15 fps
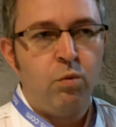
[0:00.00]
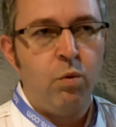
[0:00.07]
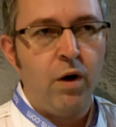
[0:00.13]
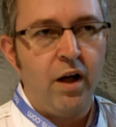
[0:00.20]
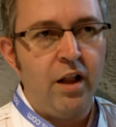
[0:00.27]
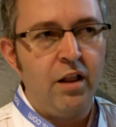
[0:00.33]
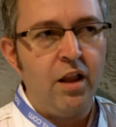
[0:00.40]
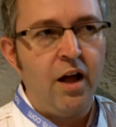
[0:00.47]

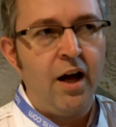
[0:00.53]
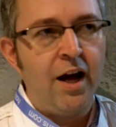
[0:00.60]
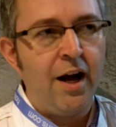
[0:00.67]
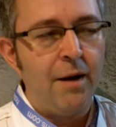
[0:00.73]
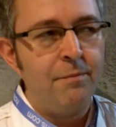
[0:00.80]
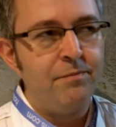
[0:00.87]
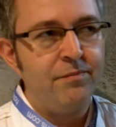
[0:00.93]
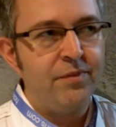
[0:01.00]
Well,
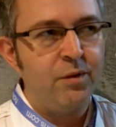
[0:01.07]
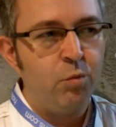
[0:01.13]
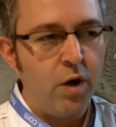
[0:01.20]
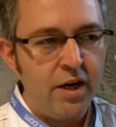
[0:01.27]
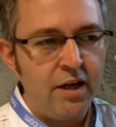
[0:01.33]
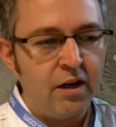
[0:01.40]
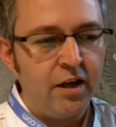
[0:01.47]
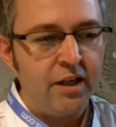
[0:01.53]
the
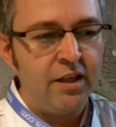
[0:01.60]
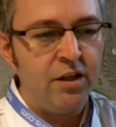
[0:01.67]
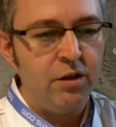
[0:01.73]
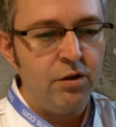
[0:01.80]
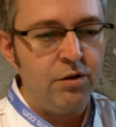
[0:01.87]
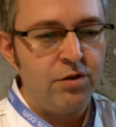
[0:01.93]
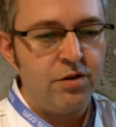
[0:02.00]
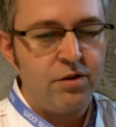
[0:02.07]
way I
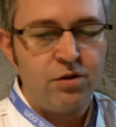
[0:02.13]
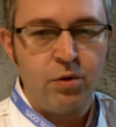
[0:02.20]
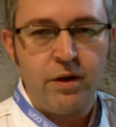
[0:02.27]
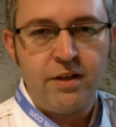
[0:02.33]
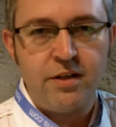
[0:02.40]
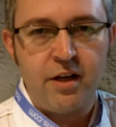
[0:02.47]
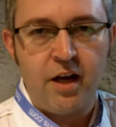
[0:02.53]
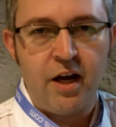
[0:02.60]
use
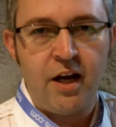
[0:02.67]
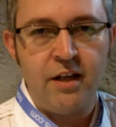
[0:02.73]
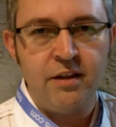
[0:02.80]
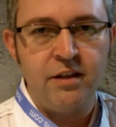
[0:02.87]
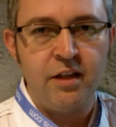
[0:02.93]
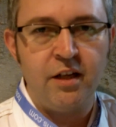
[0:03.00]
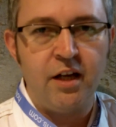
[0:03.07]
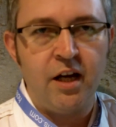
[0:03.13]
Twitter
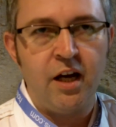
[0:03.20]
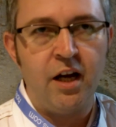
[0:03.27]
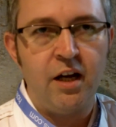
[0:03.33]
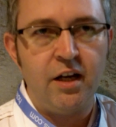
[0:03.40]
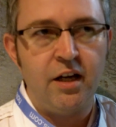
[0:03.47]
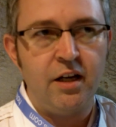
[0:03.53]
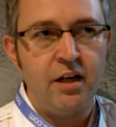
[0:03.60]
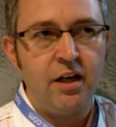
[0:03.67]
and
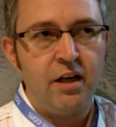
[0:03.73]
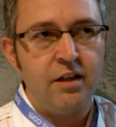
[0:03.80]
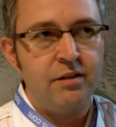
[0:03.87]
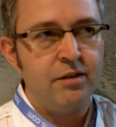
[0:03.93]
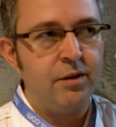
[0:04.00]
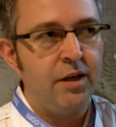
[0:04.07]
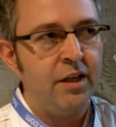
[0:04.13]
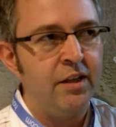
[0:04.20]

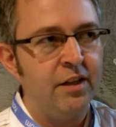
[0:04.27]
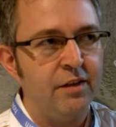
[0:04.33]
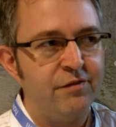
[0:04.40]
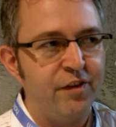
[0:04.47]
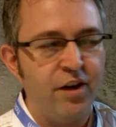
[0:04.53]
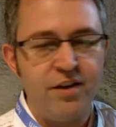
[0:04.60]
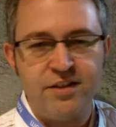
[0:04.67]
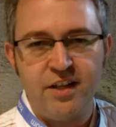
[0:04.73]
in the
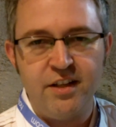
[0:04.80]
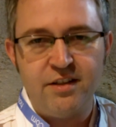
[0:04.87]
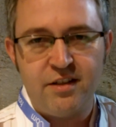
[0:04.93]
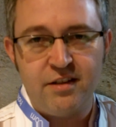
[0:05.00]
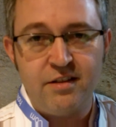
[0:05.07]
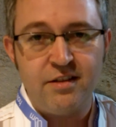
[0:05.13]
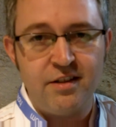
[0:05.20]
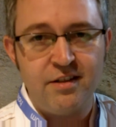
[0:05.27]
first
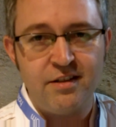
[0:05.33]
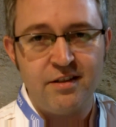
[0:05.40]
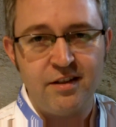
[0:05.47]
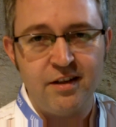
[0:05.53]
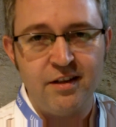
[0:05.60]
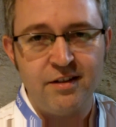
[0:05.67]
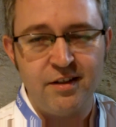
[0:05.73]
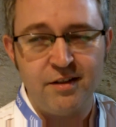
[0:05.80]
instance is
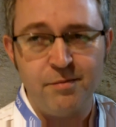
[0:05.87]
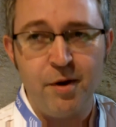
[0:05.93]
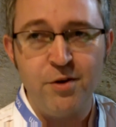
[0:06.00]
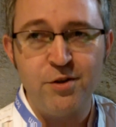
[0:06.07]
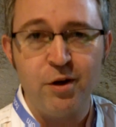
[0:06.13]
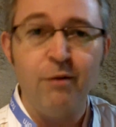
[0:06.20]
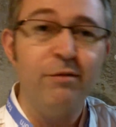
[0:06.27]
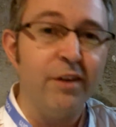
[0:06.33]
the
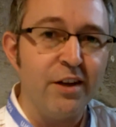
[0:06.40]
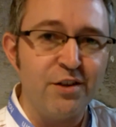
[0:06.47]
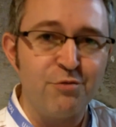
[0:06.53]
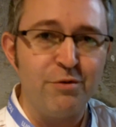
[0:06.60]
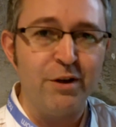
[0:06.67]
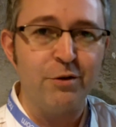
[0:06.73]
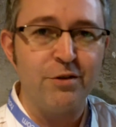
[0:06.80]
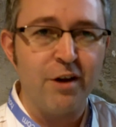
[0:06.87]
most obvious
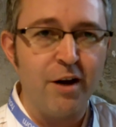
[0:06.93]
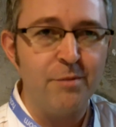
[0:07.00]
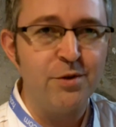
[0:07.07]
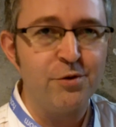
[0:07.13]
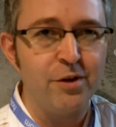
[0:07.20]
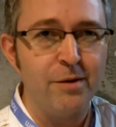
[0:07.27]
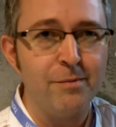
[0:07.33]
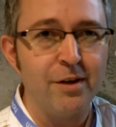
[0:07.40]
real-time
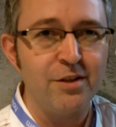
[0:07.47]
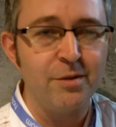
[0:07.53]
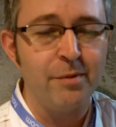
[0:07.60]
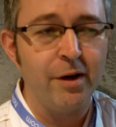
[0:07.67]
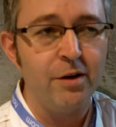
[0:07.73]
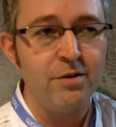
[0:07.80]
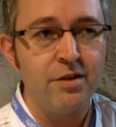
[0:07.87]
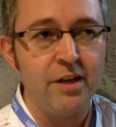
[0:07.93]
stream, I
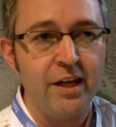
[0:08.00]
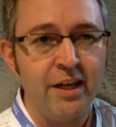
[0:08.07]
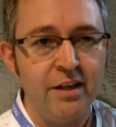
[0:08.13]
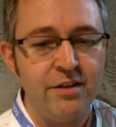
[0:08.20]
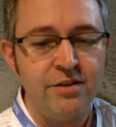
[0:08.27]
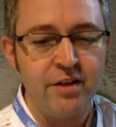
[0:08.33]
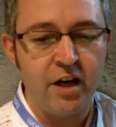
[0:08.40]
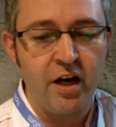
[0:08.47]
suppose,
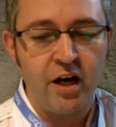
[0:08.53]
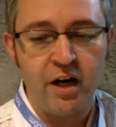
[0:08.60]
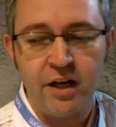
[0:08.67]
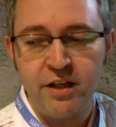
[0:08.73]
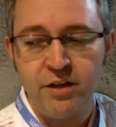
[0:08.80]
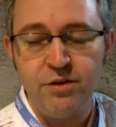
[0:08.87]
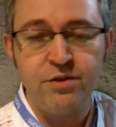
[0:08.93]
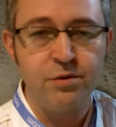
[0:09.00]
is I
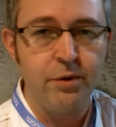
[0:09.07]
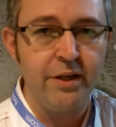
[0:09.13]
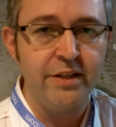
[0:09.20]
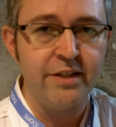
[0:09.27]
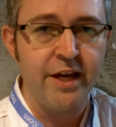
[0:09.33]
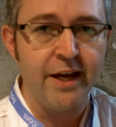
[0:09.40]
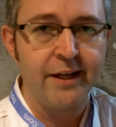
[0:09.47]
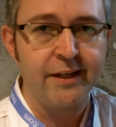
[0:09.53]
use
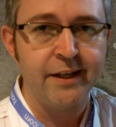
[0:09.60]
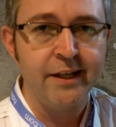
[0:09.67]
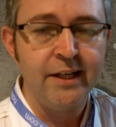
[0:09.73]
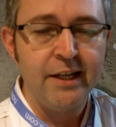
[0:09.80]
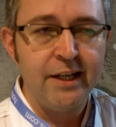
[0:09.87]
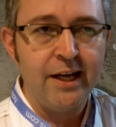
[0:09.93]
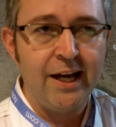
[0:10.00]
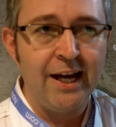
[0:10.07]
TweetDeck,
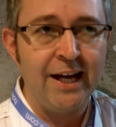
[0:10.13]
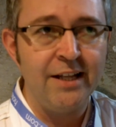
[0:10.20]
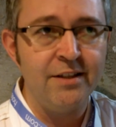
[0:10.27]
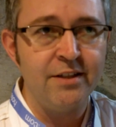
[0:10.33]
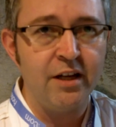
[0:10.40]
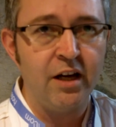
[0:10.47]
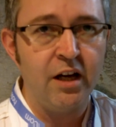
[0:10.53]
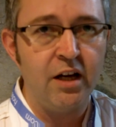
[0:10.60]

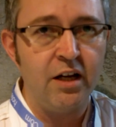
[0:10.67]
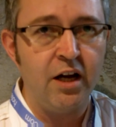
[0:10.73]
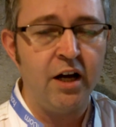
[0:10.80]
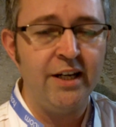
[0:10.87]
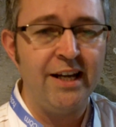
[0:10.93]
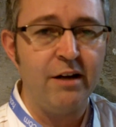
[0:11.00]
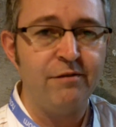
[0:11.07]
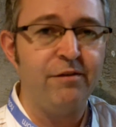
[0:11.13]
and I
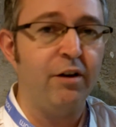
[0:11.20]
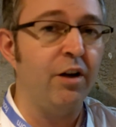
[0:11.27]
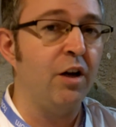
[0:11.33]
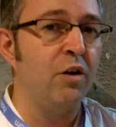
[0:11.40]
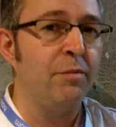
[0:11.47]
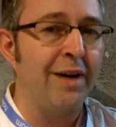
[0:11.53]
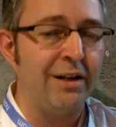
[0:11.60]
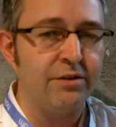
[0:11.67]
now
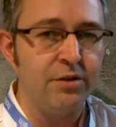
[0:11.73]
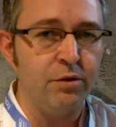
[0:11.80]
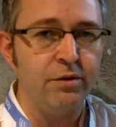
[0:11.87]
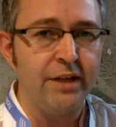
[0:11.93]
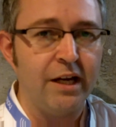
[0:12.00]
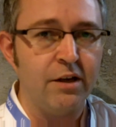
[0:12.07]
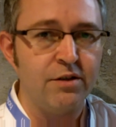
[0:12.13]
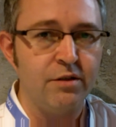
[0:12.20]
follow about
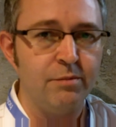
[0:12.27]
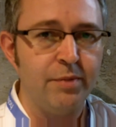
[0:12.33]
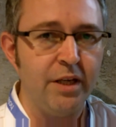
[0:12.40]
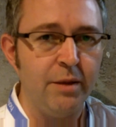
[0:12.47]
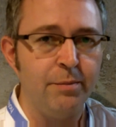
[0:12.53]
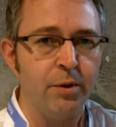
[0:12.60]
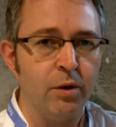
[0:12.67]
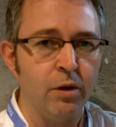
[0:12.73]
2,000
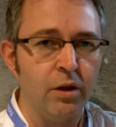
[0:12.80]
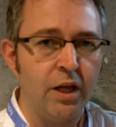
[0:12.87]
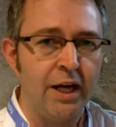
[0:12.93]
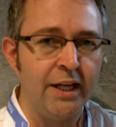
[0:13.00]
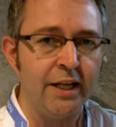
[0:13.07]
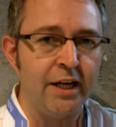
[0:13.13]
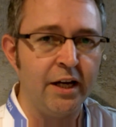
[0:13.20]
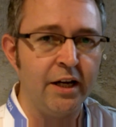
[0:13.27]
people,
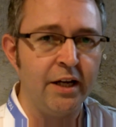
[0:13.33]
and